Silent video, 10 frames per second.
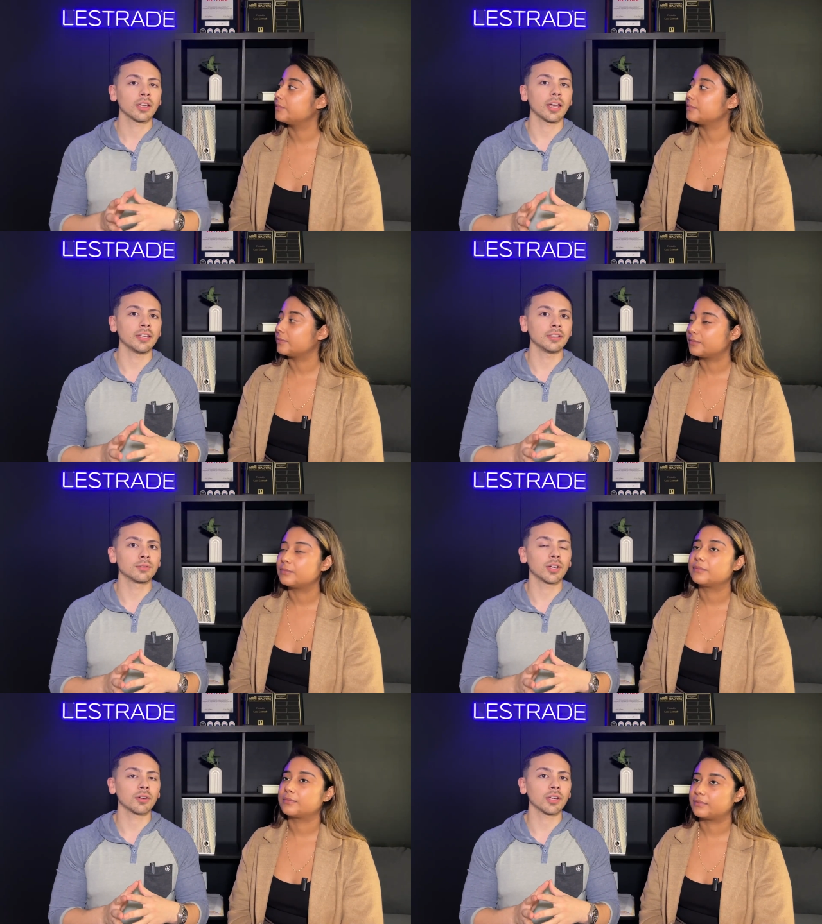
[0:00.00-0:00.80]
Speaker 1: and it's
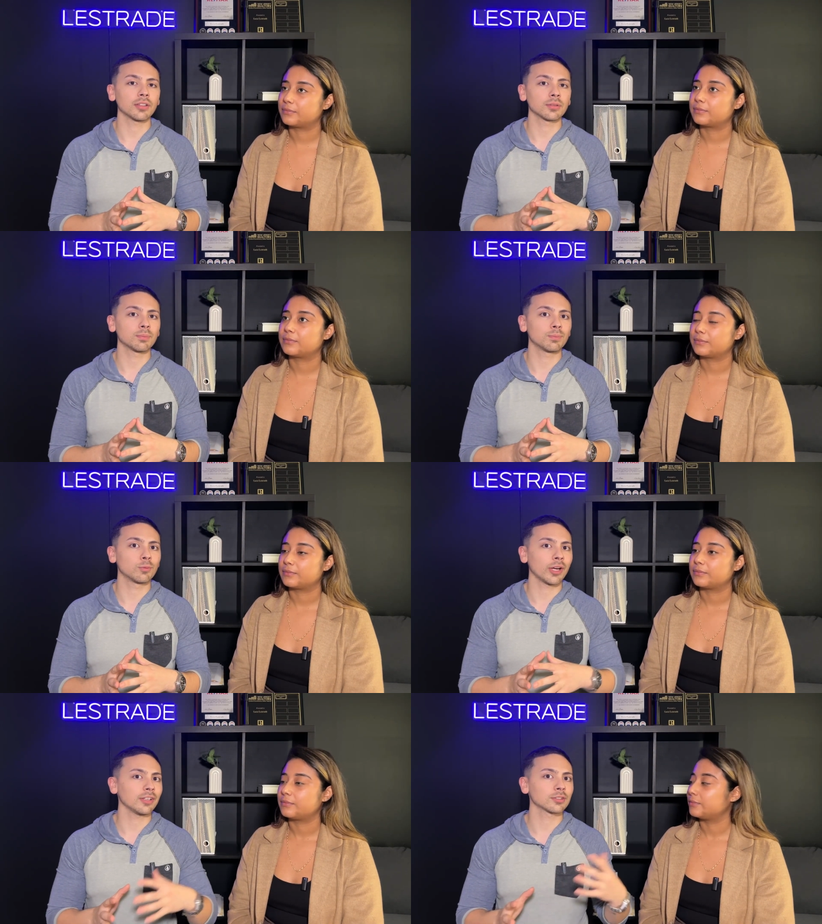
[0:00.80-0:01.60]
very it's
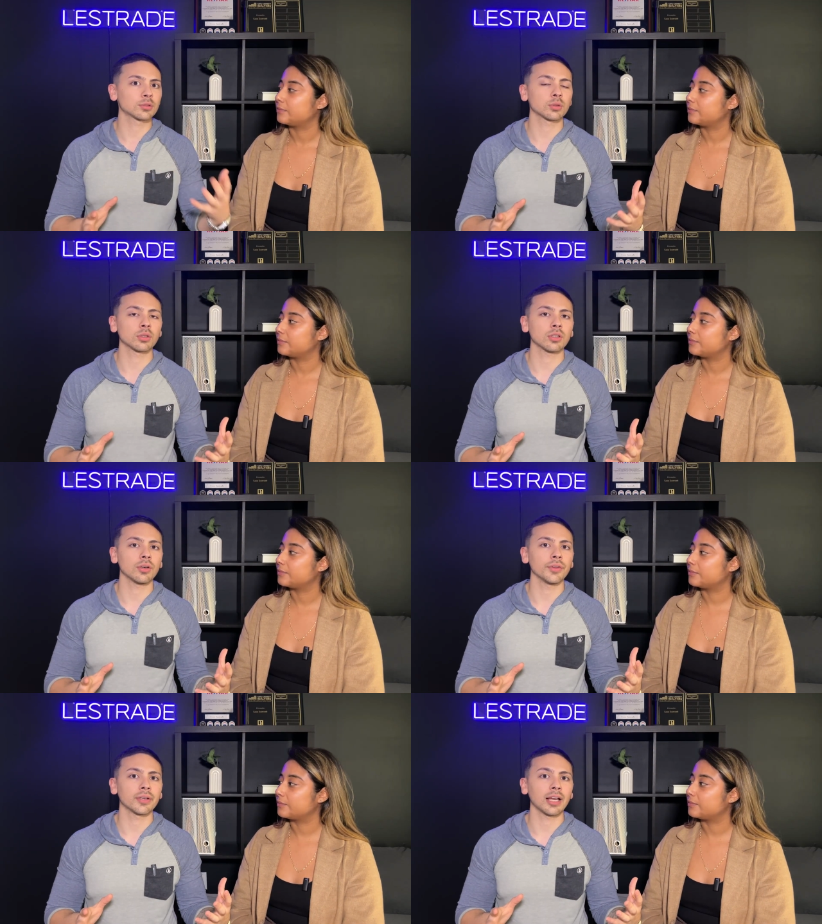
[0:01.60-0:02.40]
right next door of
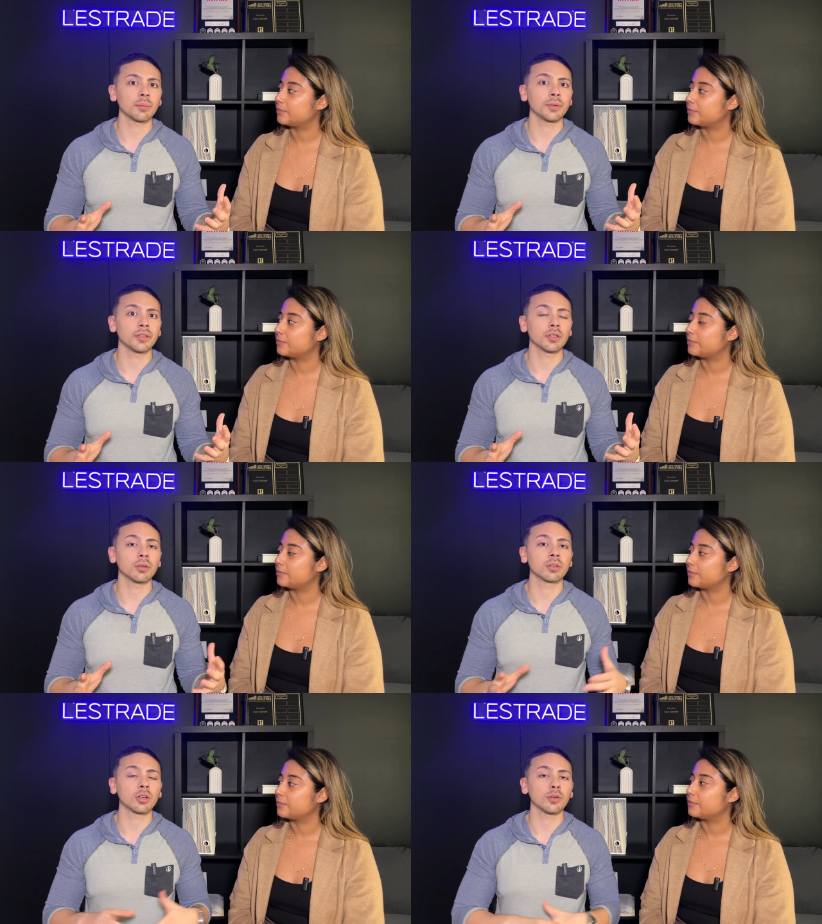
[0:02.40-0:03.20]
the Galloping Hill
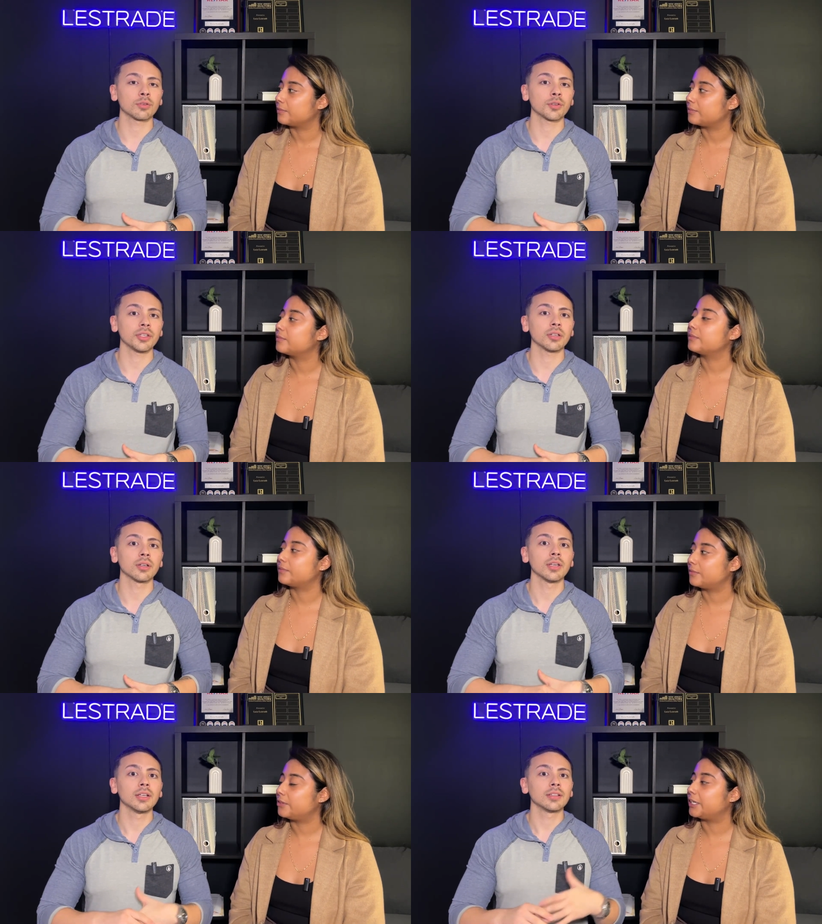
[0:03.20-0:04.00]
Golf Arena.
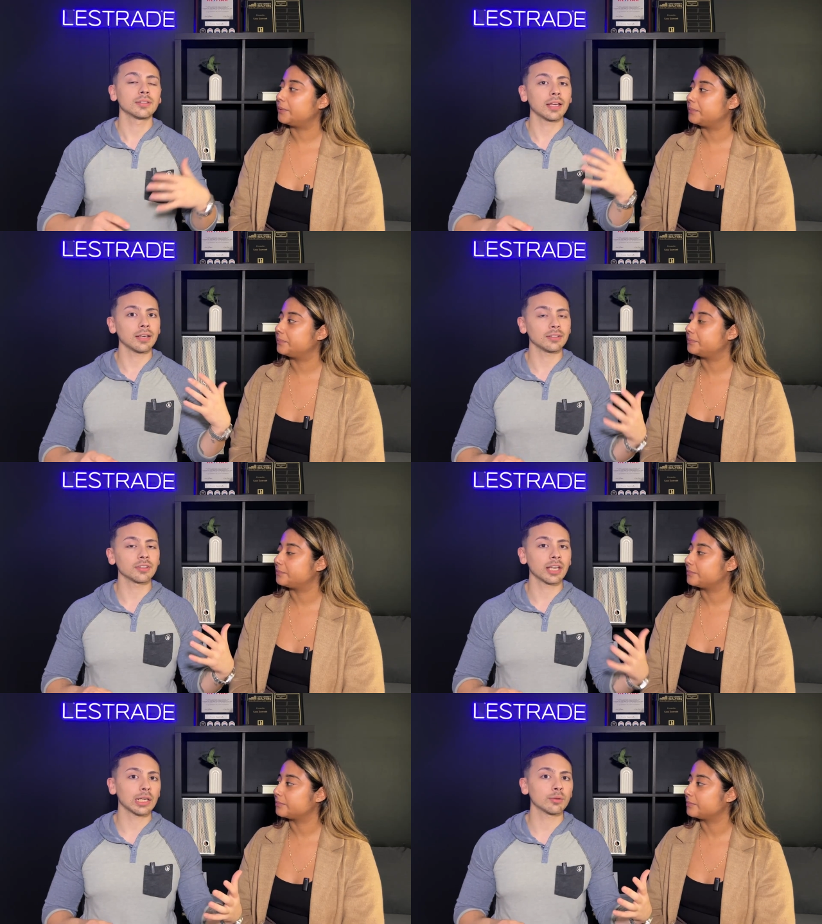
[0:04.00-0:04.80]
Right. That is in
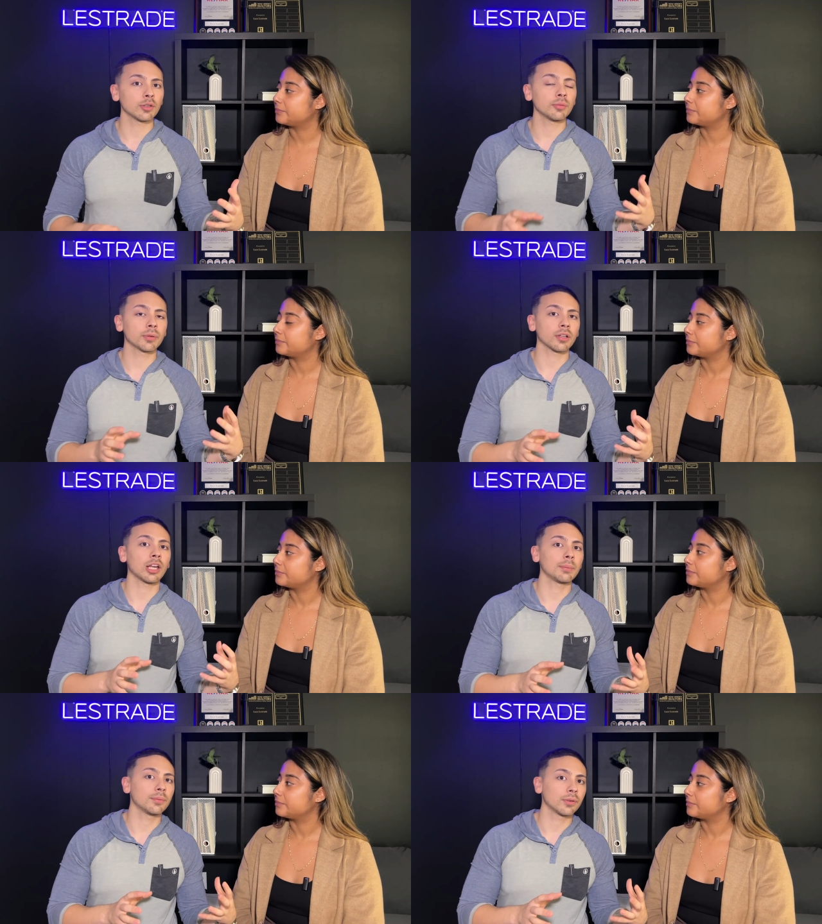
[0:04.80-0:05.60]
Kenilworth, but a lot
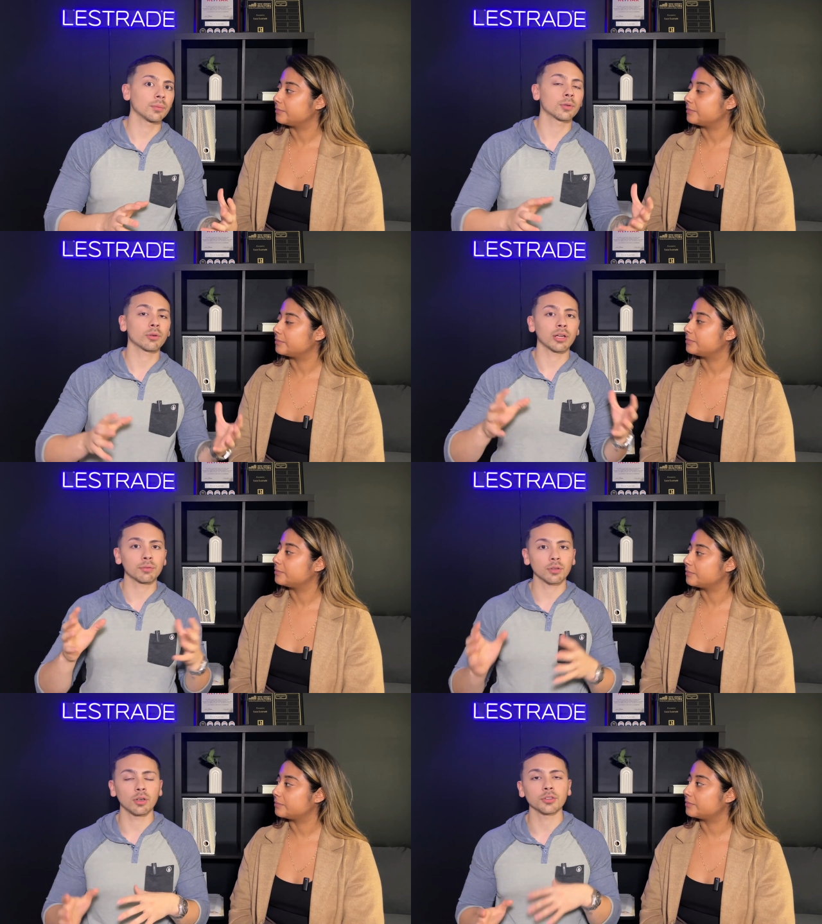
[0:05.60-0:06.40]
of people from
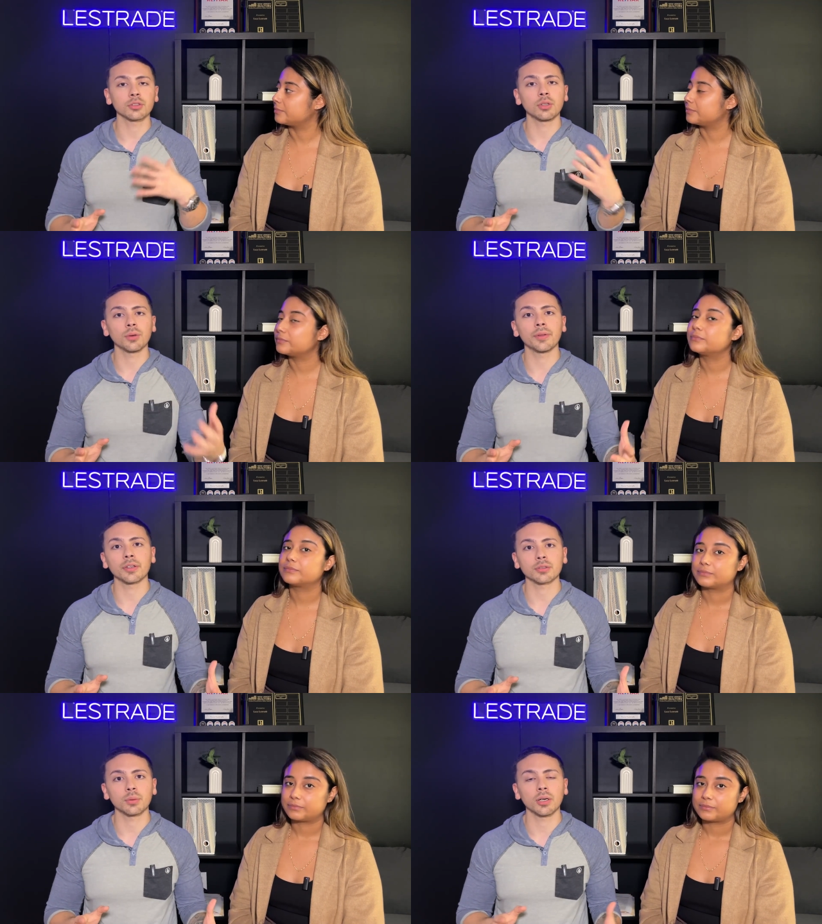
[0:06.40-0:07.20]
Cranford also go there
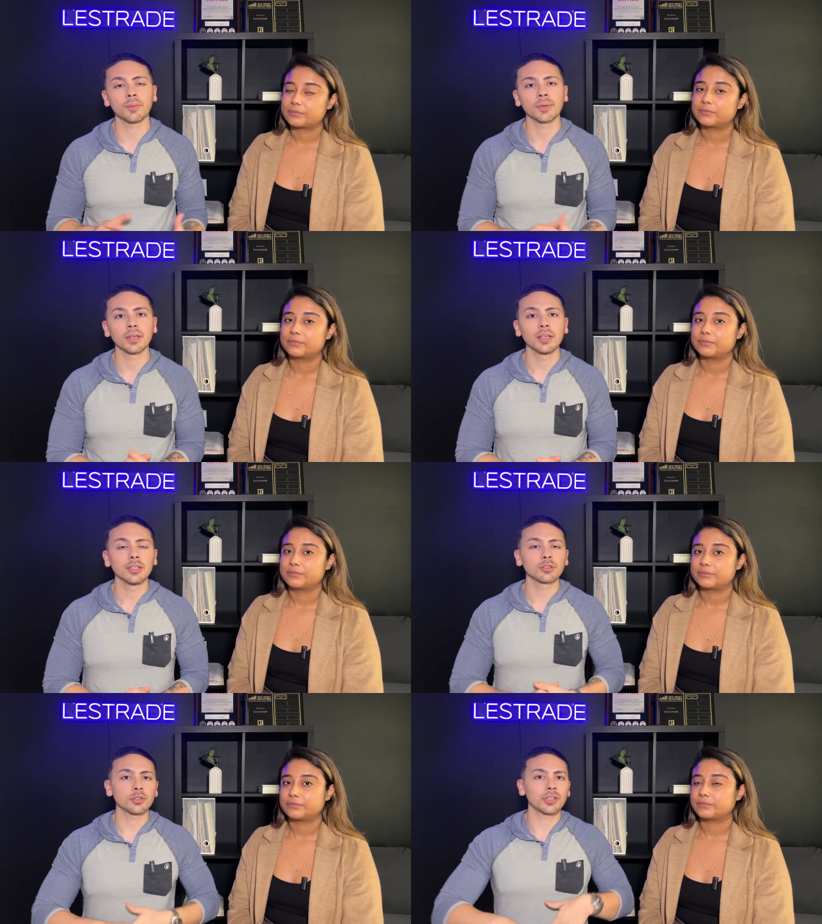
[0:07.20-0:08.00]
as well.
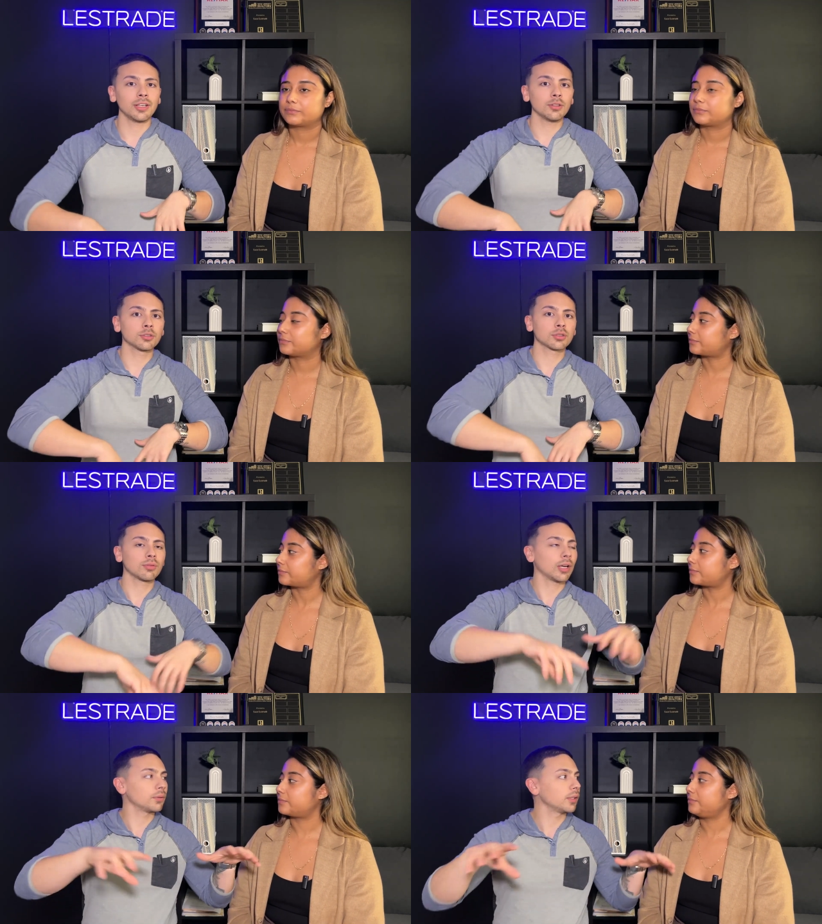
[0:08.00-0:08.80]
So you're getting those
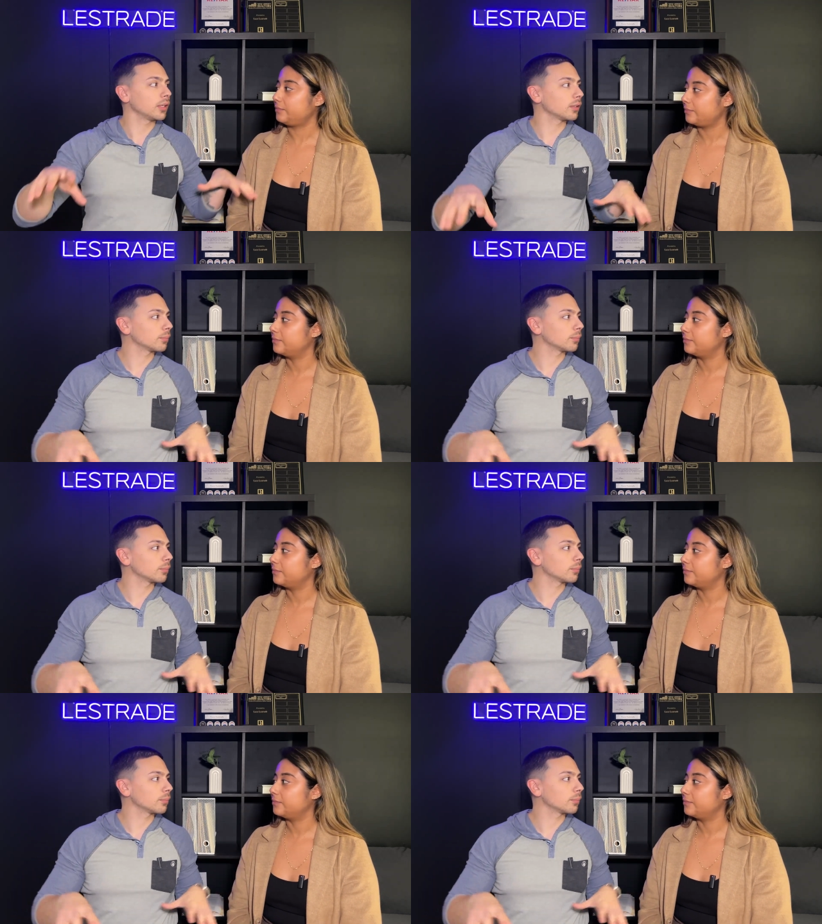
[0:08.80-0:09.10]
surrounding